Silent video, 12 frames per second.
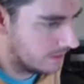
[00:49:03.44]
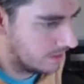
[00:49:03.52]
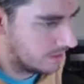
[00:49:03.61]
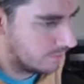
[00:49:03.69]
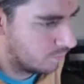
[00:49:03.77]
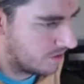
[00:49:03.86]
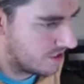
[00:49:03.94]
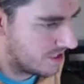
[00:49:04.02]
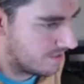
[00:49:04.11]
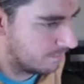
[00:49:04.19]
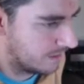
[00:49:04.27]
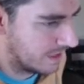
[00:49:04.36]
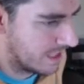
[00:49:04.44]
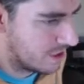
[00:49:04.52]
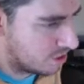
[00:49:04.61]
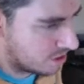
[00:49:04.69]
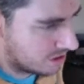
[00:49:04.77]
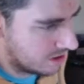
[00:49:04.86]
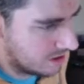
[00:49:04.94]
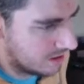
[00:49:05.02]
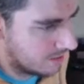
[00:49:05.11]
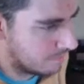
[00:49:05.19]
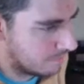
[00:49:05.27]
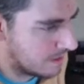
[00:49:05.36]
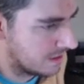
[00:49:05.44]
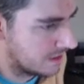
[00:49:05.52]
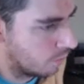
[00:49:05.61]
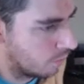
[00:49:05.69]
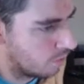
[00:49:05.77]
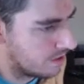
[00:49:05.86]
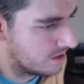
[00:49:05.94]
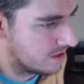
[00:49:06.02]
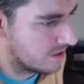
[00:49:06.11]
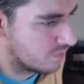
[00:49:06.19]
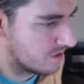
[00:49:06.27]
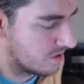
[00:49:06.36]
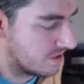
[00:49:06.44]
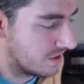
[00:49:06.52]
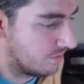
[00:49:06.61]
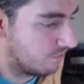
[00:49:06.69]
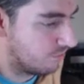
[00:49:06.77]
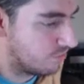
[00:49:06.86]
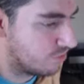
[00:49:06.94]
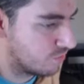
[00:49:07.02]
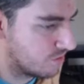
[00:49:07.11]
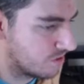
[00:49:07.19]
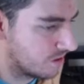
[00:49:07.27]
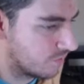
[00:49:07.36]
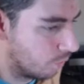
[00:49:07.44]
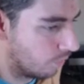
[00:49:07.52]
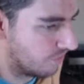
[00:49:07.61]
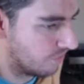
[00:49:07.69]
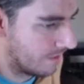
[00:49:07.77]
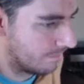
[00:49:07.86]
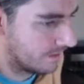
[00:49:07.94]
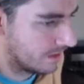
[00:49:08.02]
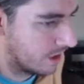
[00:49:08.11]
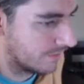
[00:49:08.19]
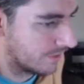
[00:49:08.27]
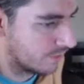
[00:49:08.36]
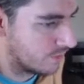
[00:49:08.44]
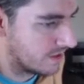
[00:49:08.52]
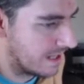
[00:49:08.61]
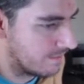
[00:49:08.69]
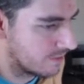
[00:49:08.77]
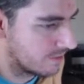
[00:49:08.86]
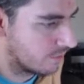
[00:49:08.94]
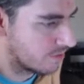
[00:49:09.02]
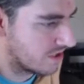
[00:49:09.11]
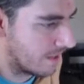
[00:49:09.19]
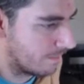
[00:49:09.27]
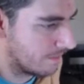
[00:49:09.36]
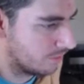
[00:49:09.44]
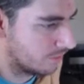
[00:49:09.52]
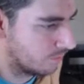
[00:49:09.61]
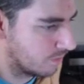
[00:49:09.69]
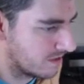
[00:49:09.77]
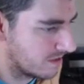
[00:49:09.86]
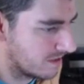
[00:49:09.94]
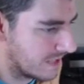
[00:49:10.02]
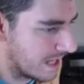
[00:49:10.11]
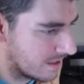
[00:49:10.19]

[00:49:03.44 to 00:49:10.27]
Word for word: With the implication being that audiences were sick of futuristic warfare after three games in a row set beyond the present day.